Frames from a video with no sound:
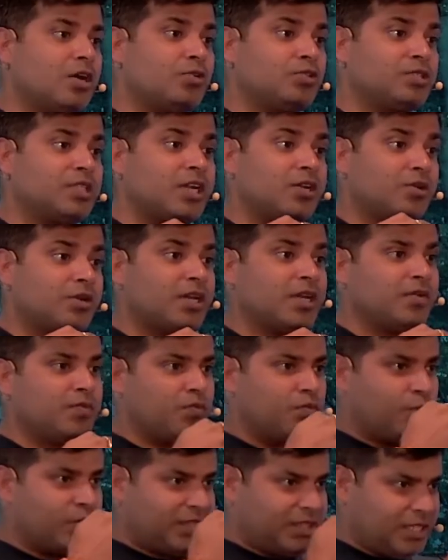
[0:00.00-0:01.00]
that okay,
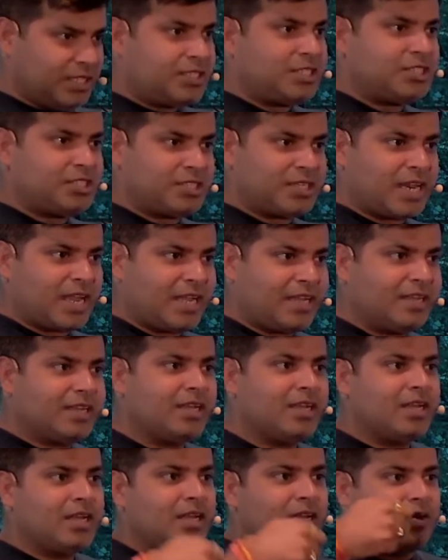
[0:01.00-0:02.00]
with this stack,
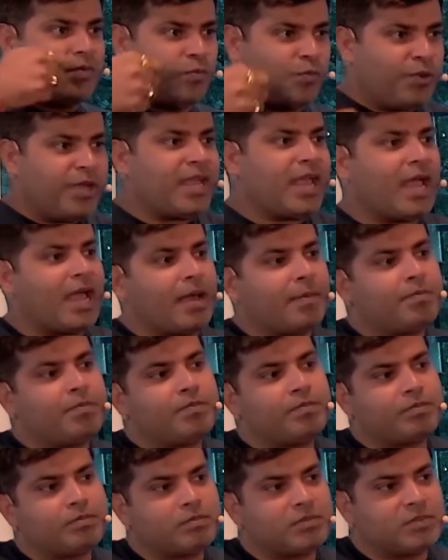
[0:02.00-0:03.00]
we have
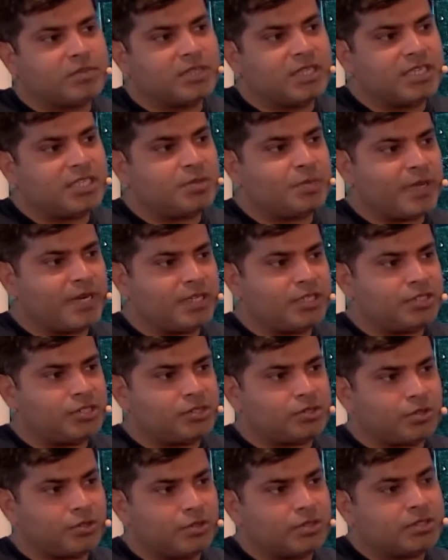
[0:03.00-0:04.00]
these many
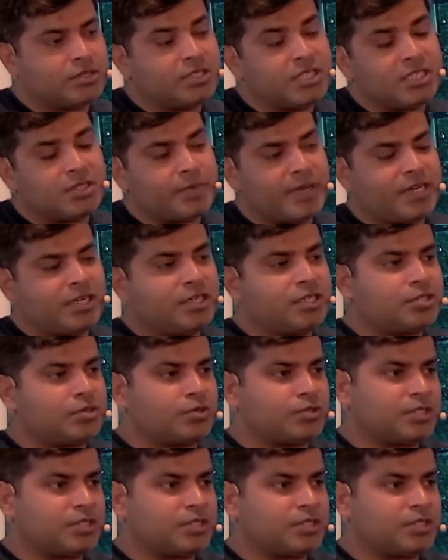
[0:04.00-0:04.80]
resources